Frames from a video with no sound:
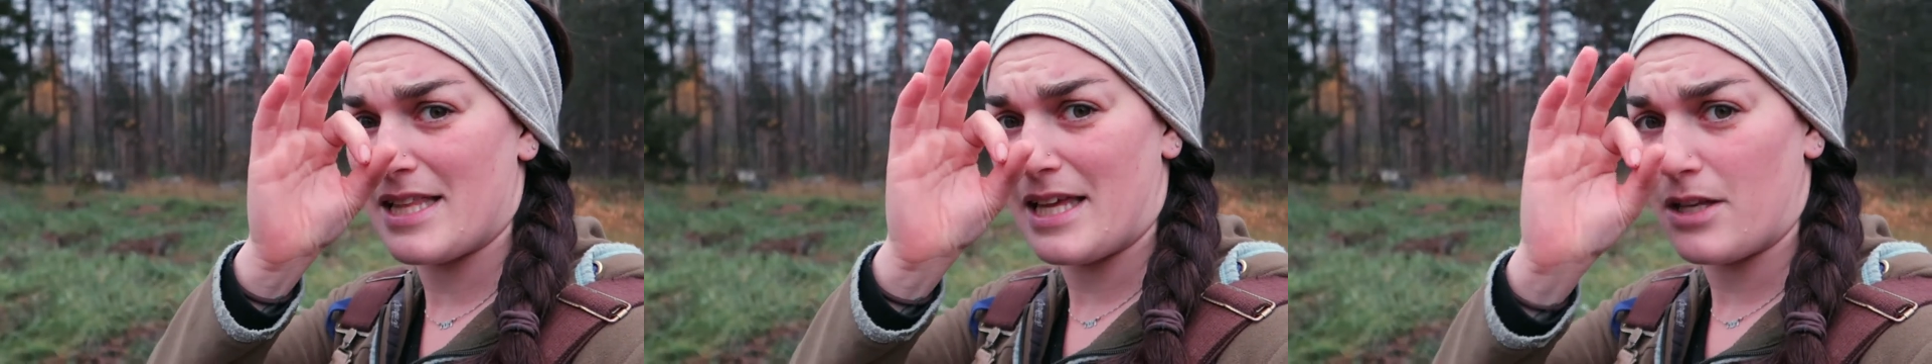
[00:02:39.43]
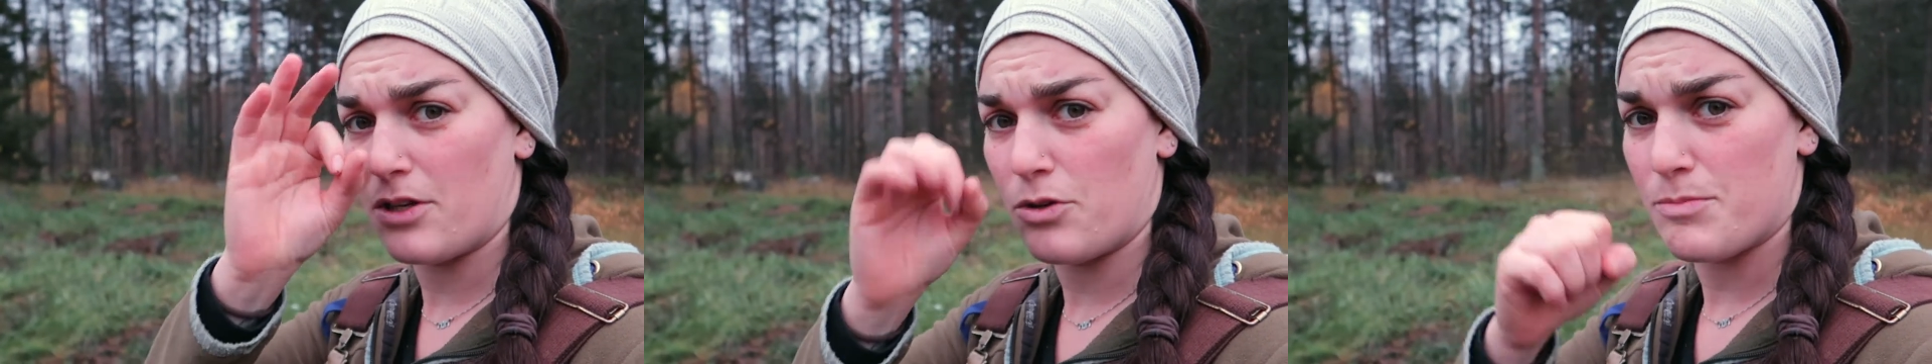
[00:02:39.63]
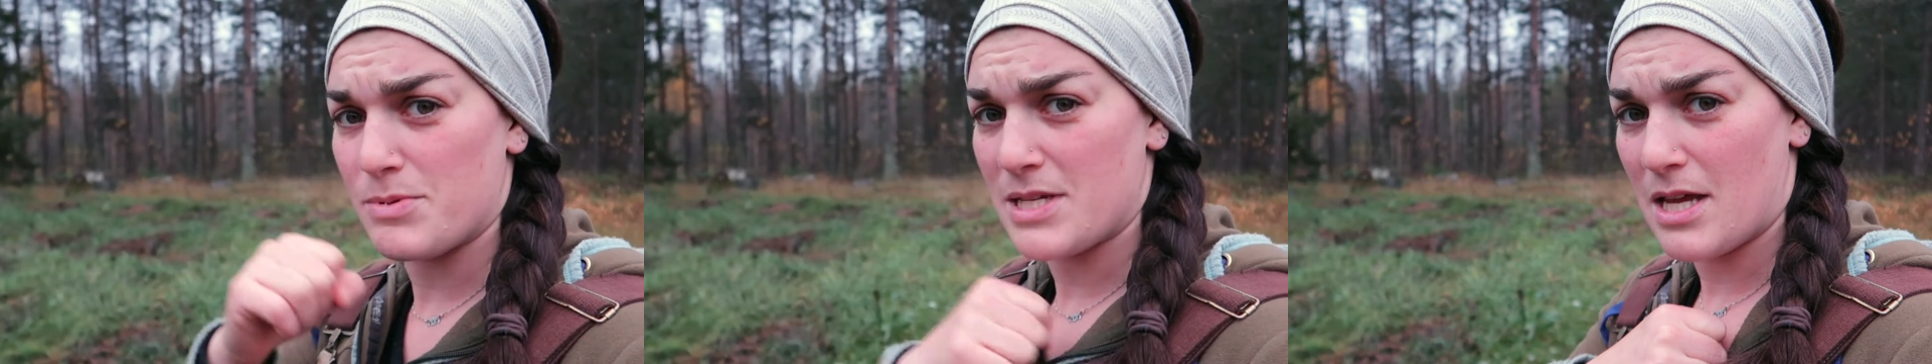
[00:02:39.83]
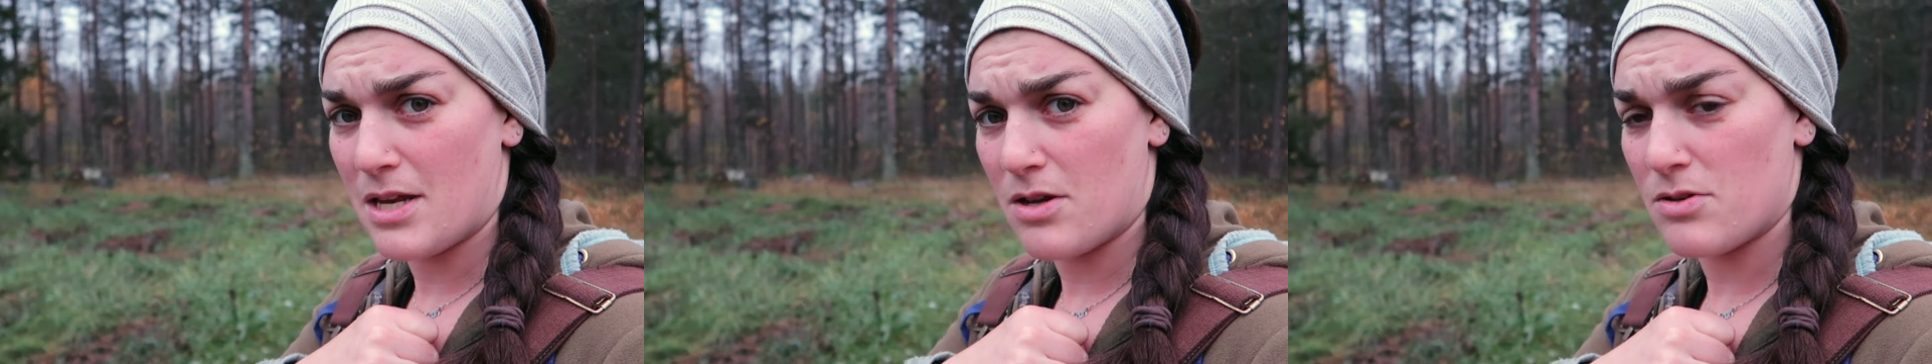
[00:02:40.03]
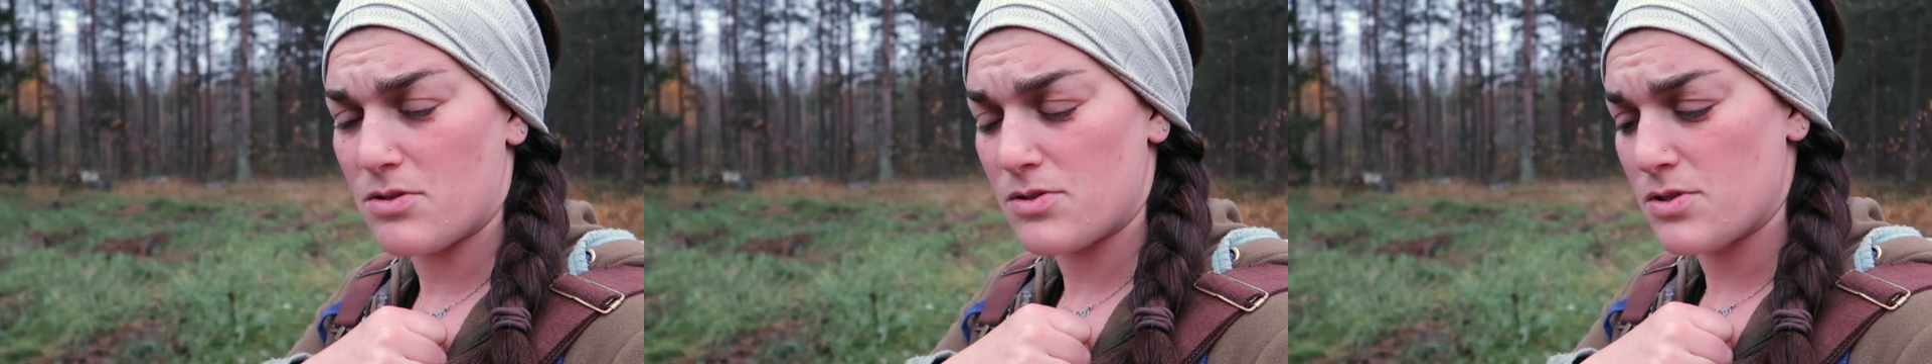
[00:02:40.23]
like new
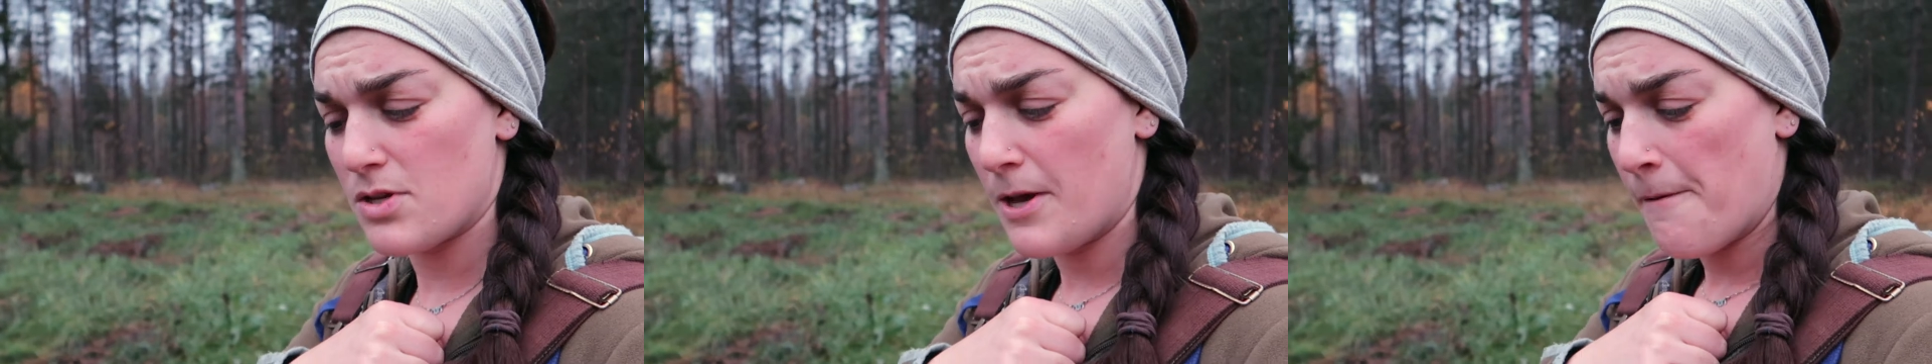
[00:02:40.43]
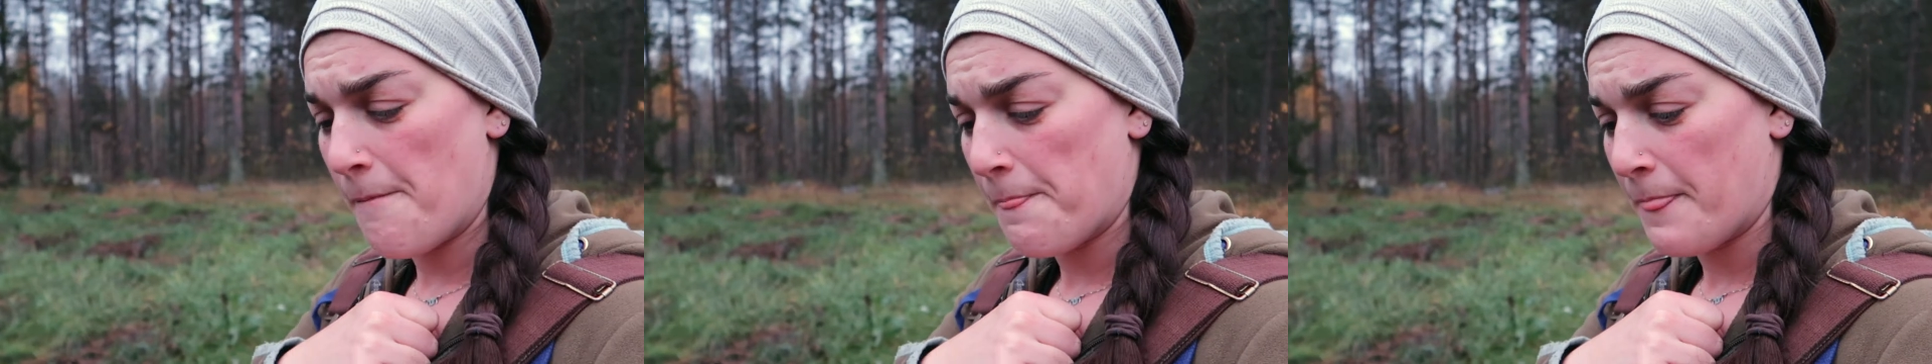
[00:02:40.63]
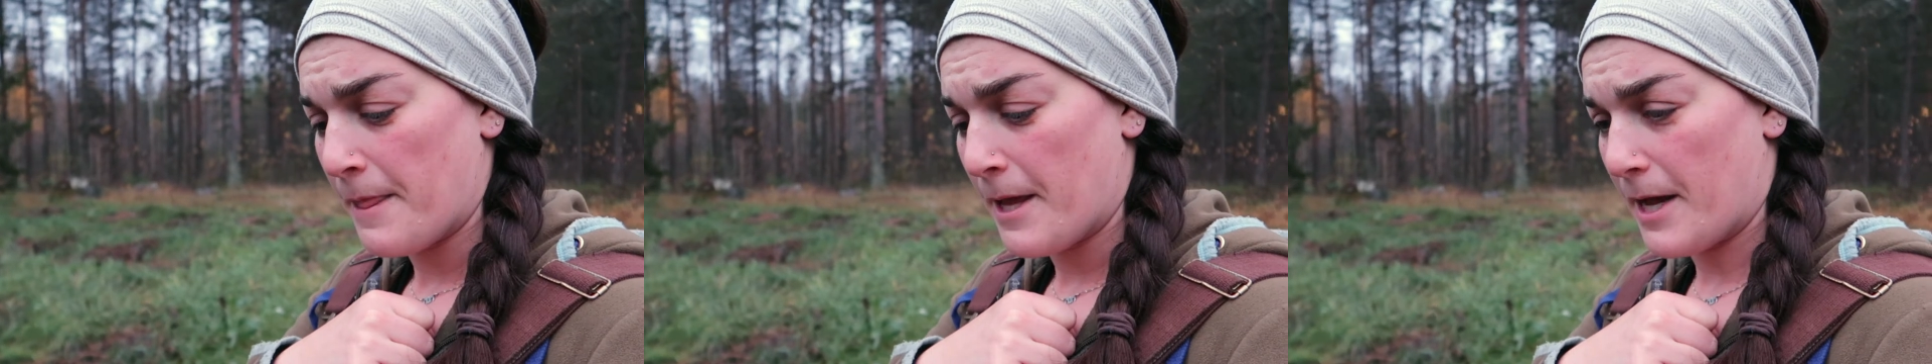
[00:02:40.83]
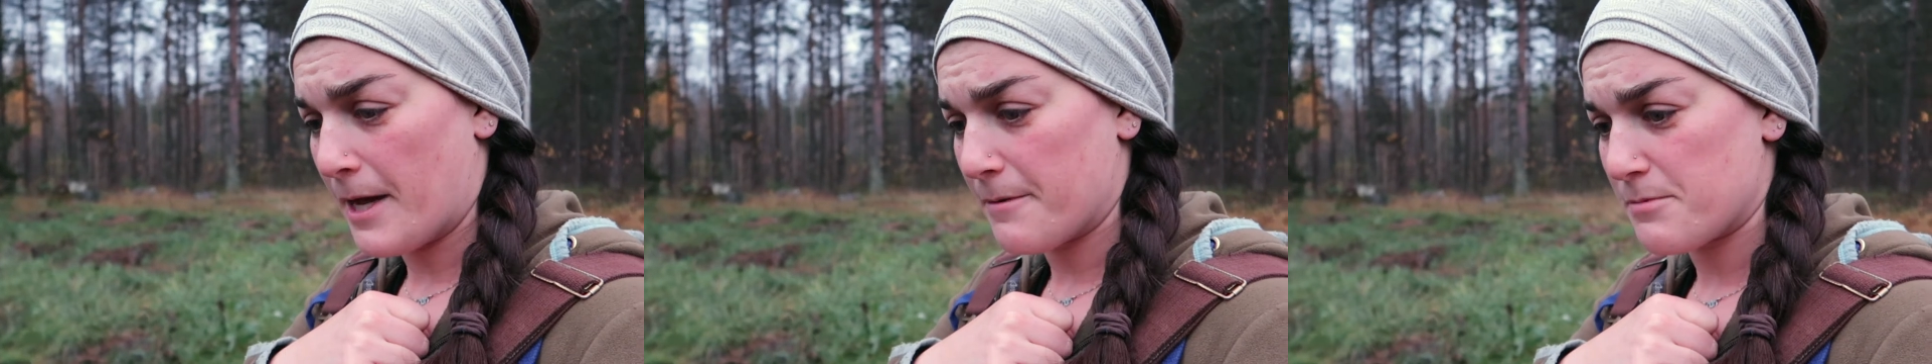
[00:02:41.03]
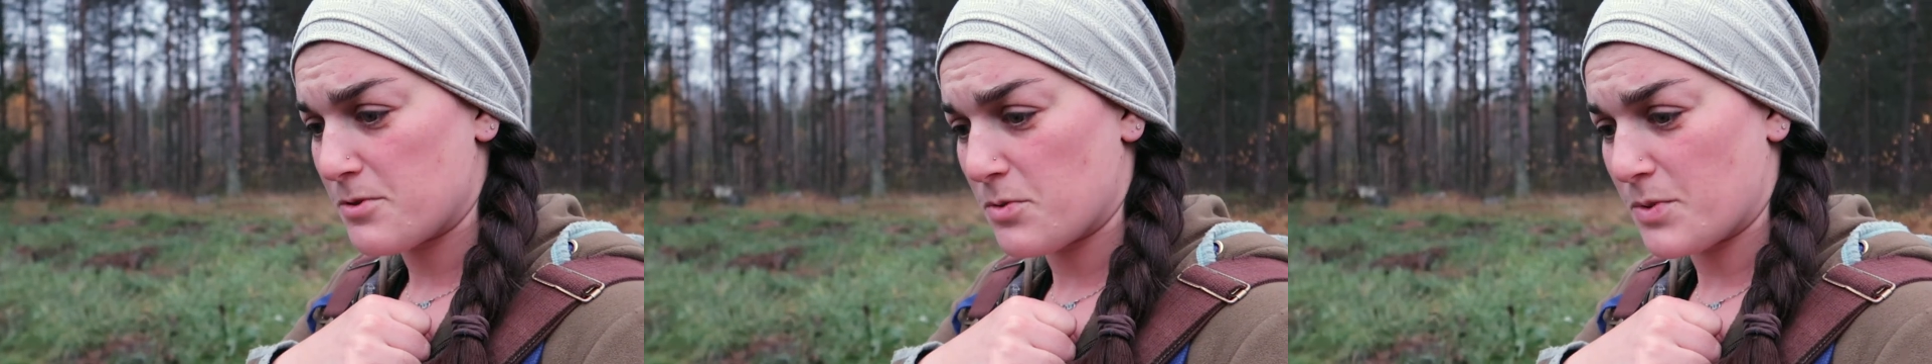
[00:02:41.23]
potatoes.
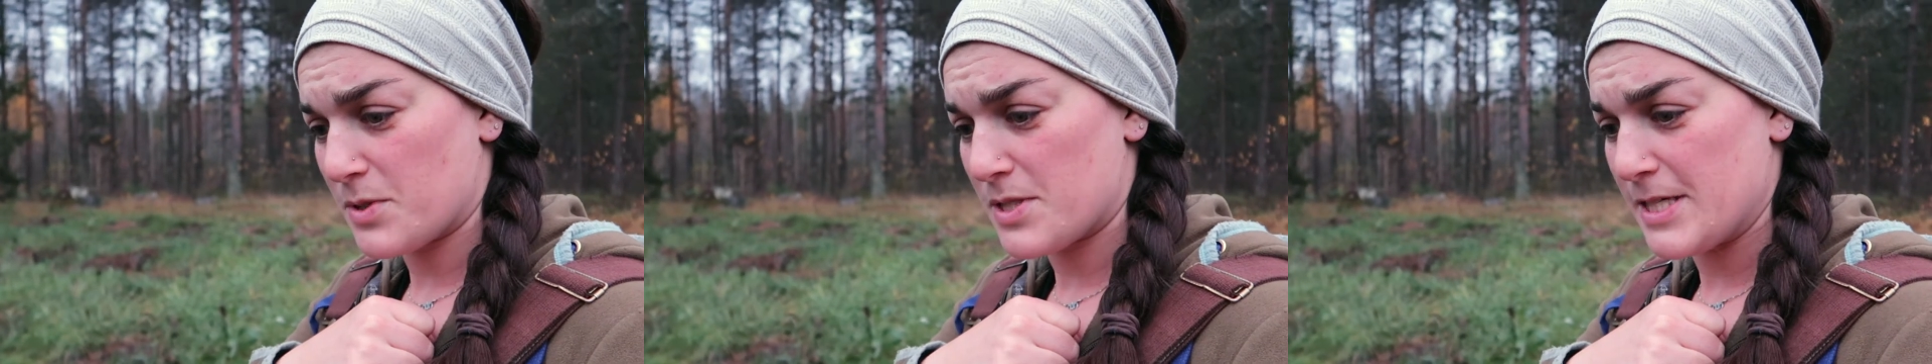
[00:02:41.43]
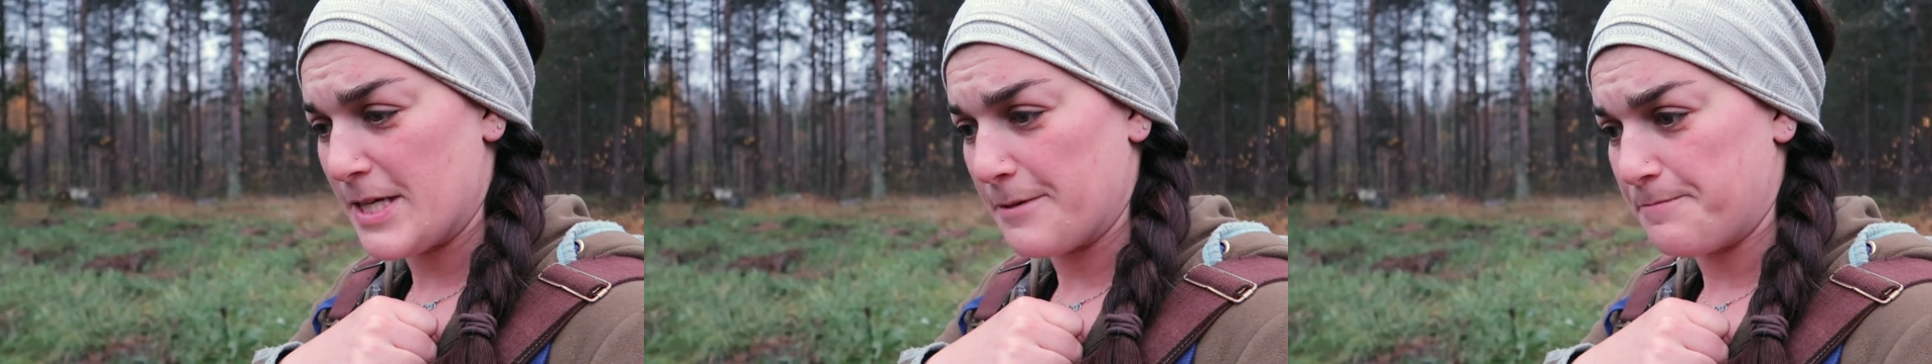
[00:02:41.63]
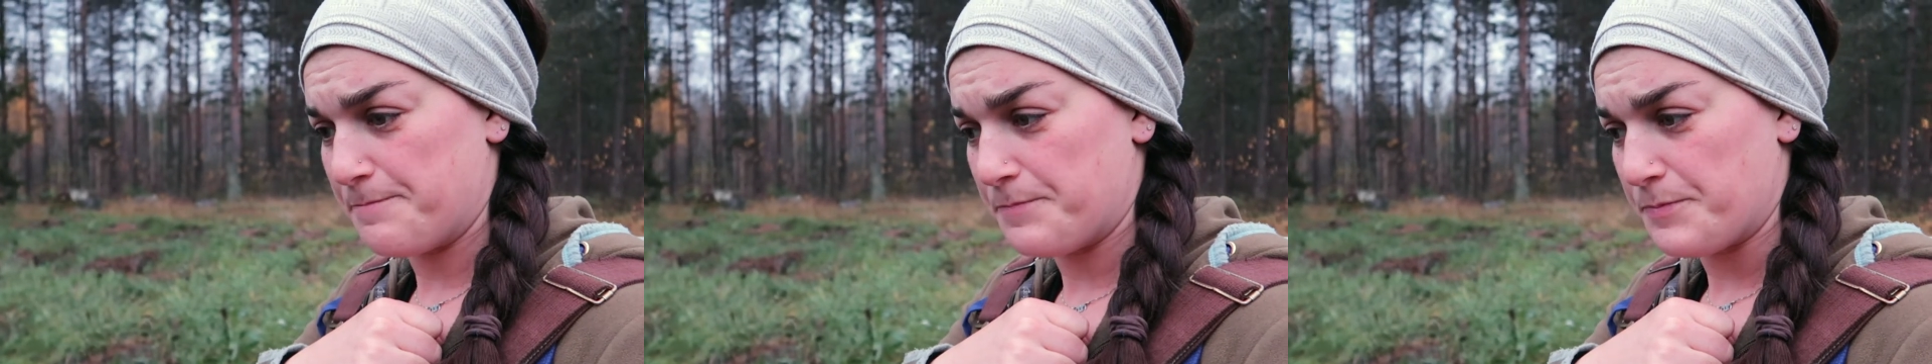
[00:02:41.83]
So we'll see.